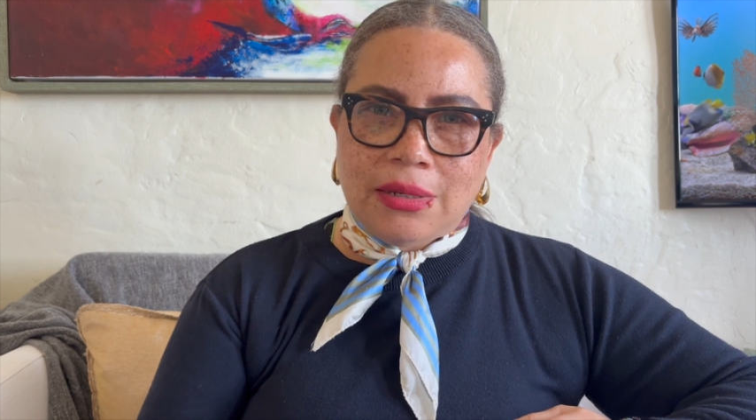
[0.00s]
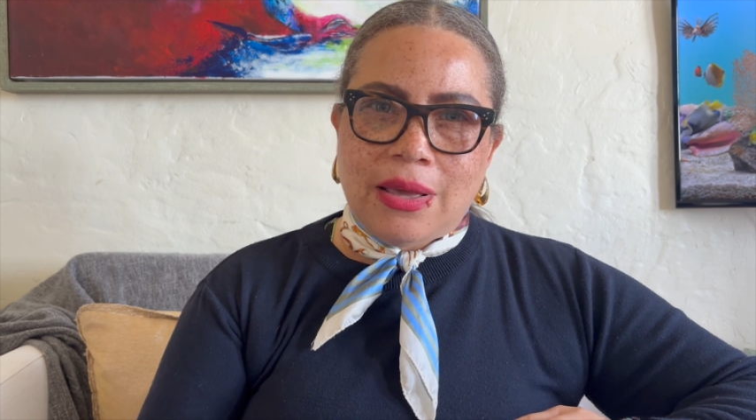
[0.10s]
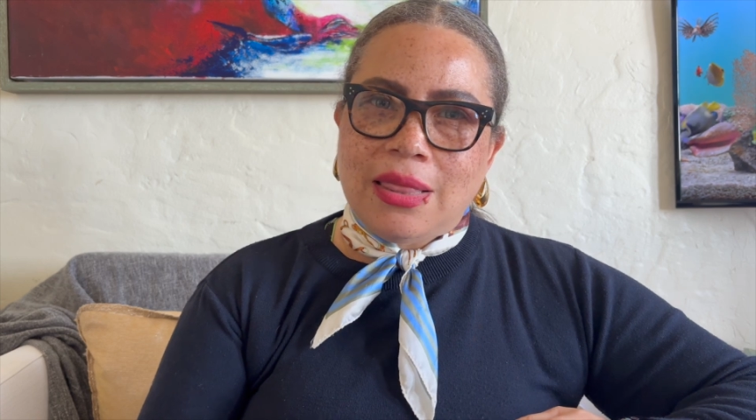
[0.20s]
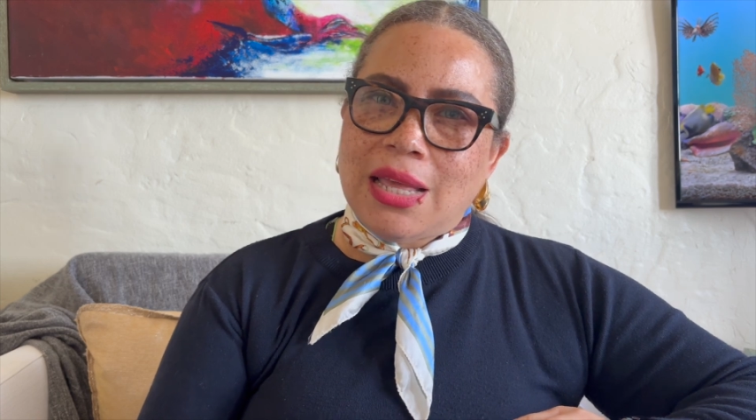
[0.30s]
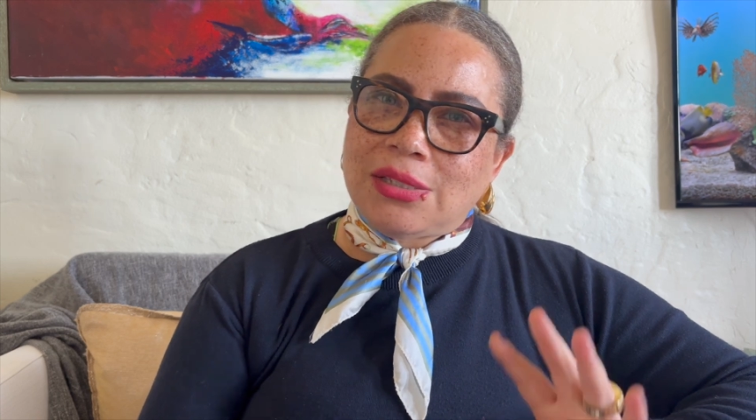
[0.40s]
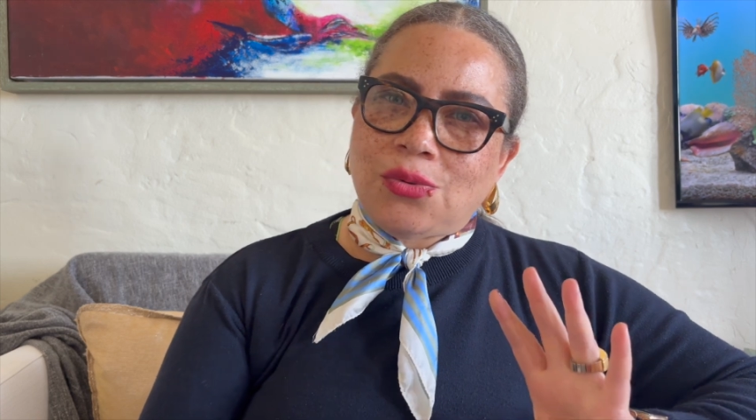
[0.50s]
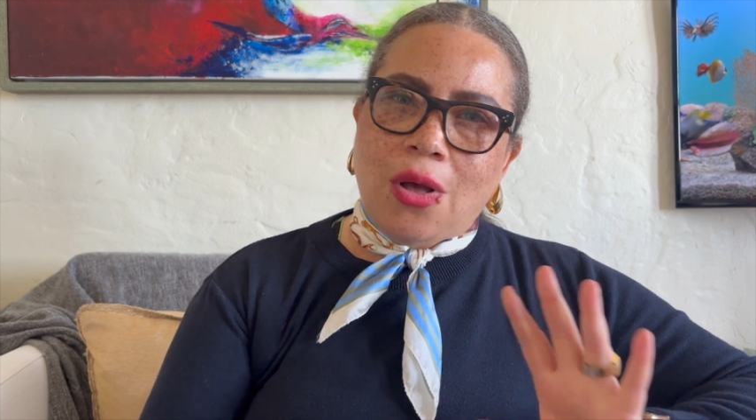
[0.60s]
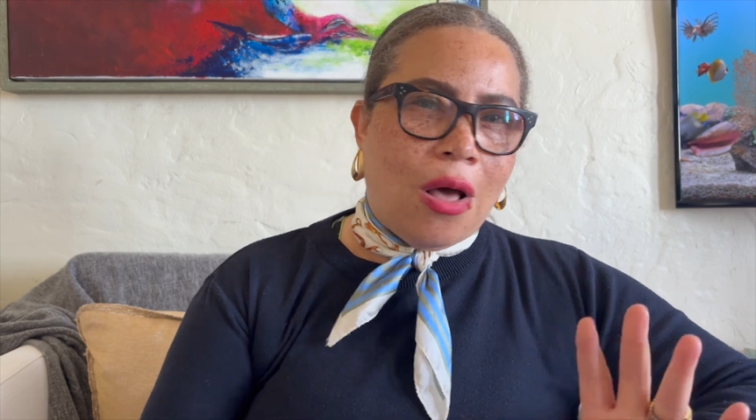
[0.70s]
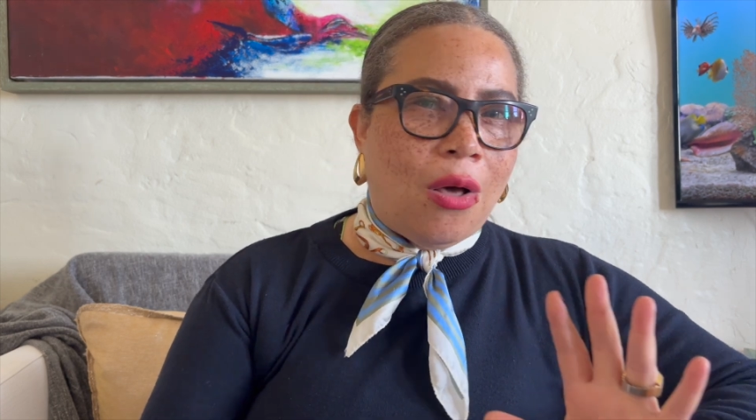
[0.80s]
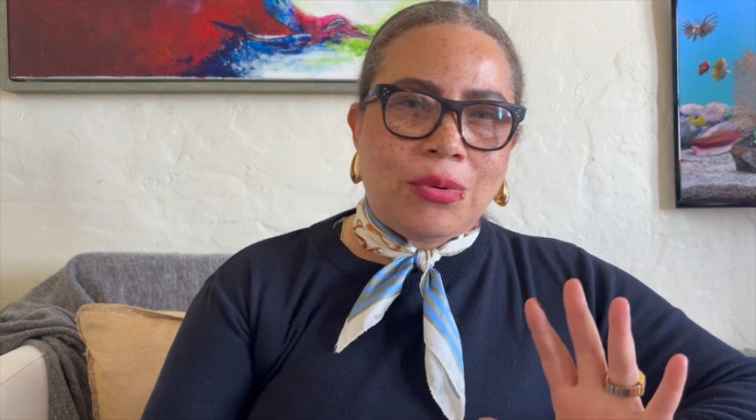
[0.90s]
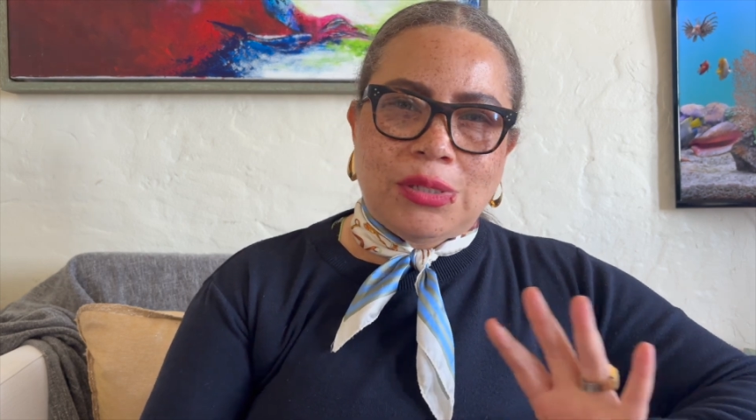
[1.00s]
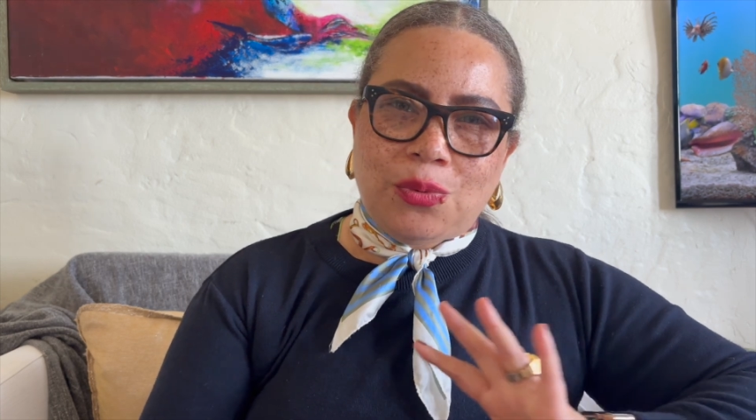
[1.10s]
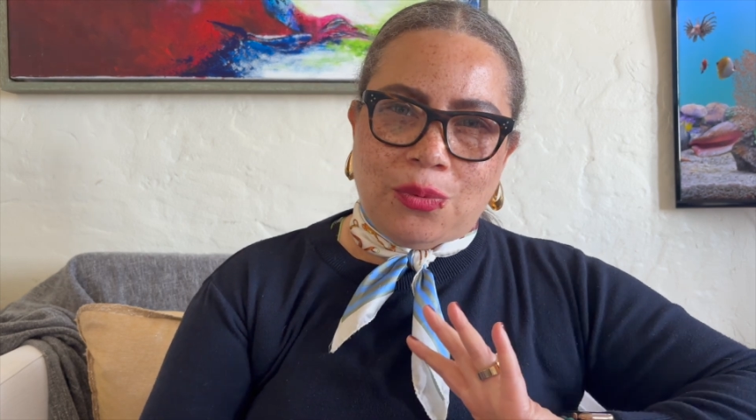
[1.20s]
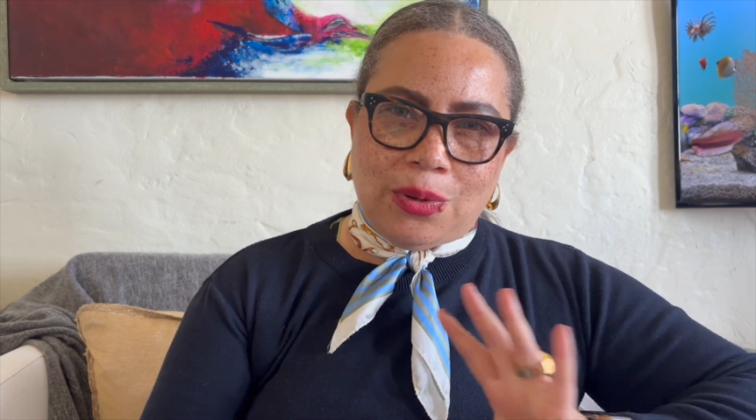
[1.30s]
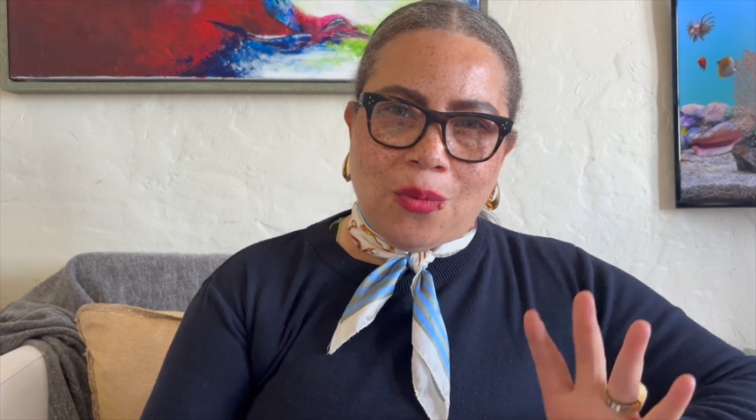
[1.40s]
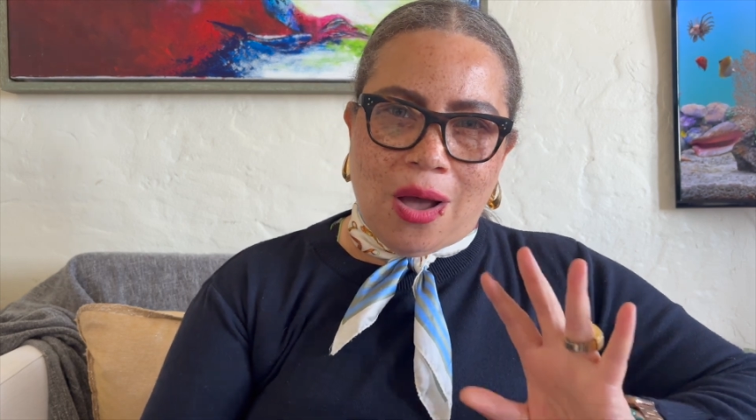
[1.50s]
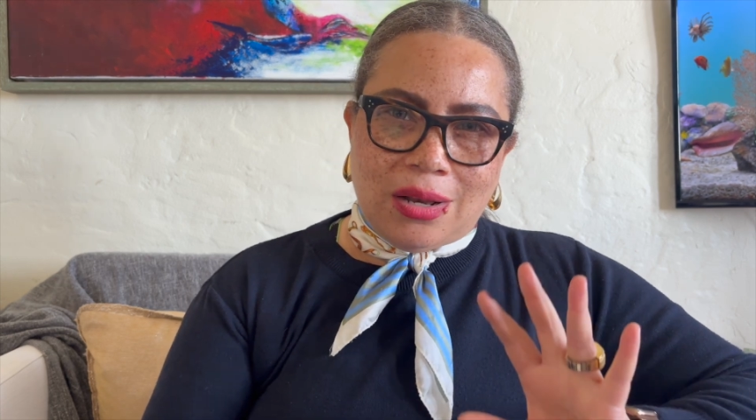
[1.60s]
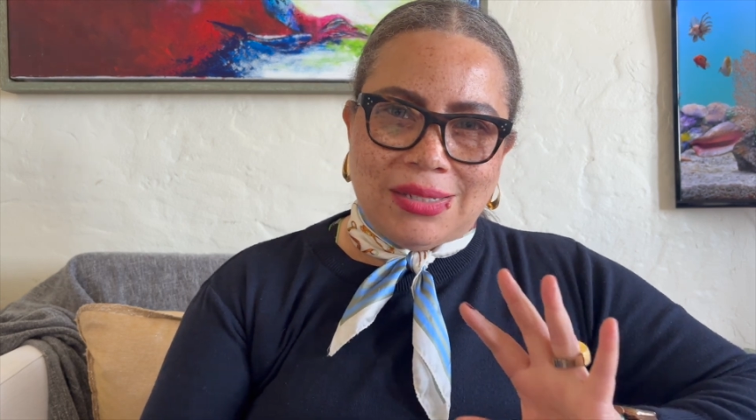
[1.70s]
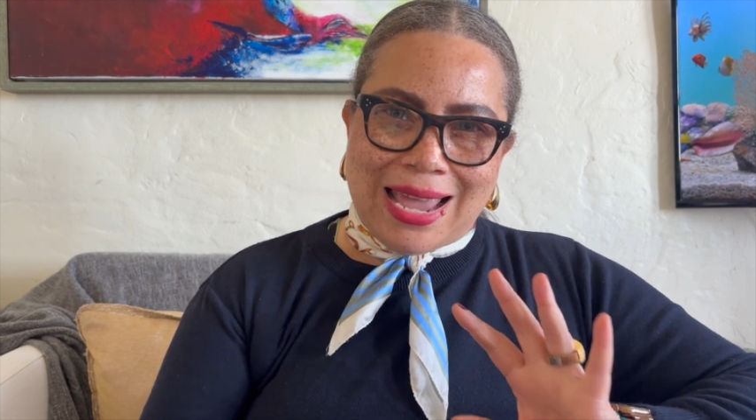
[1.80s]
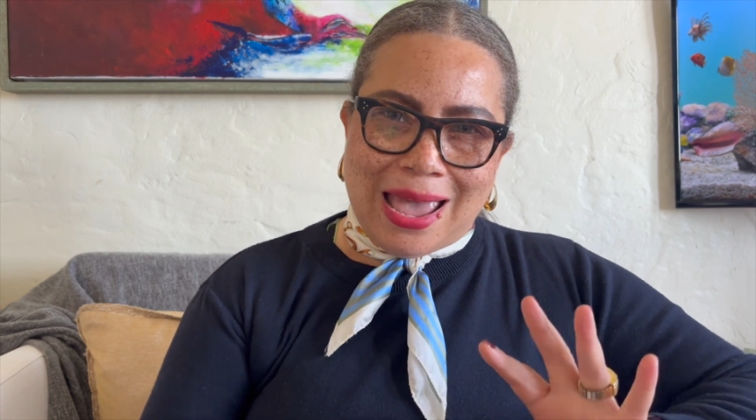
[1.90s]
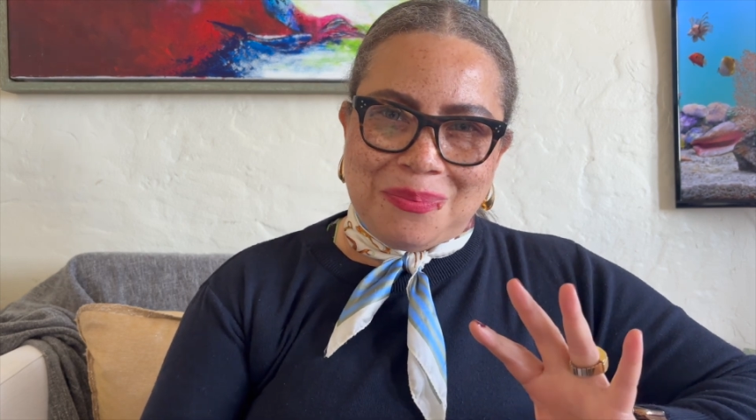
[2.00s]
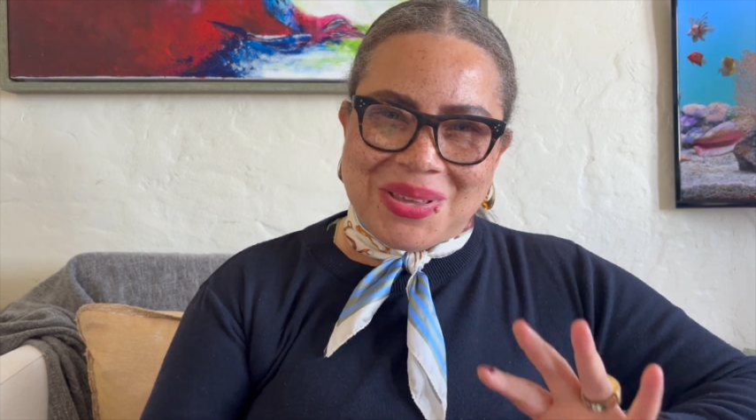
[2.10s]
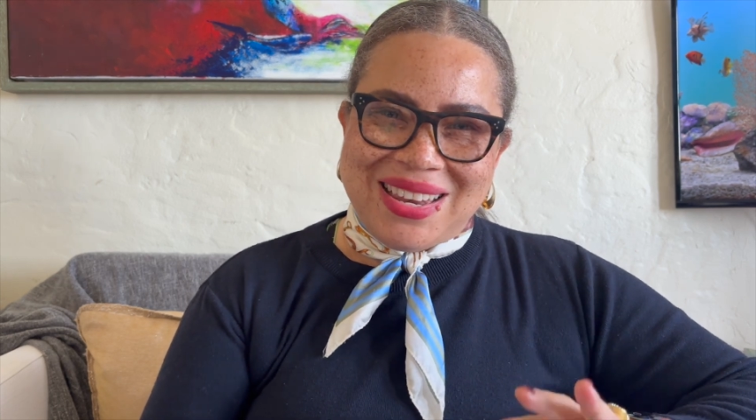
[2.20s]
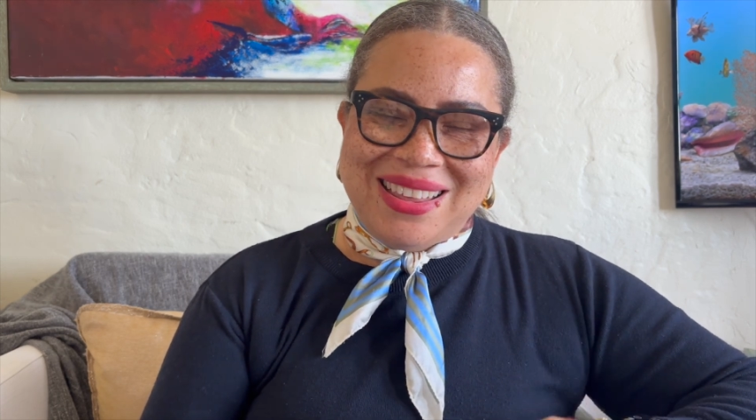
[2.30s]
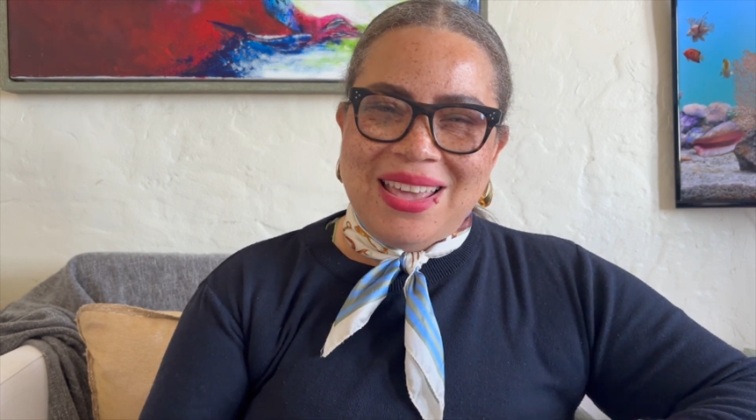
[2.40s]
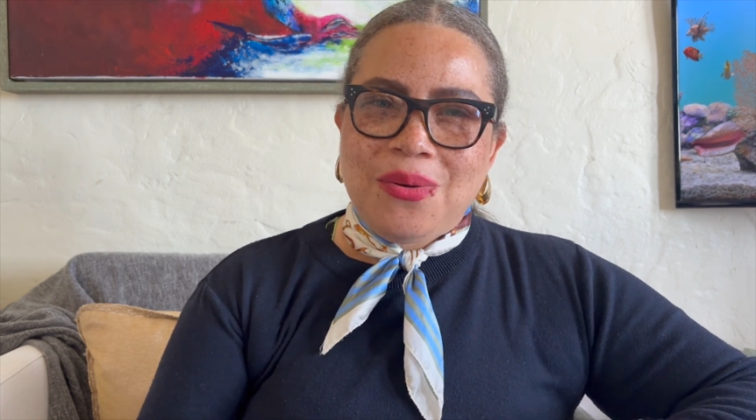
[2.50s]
And that's always what we want to happen.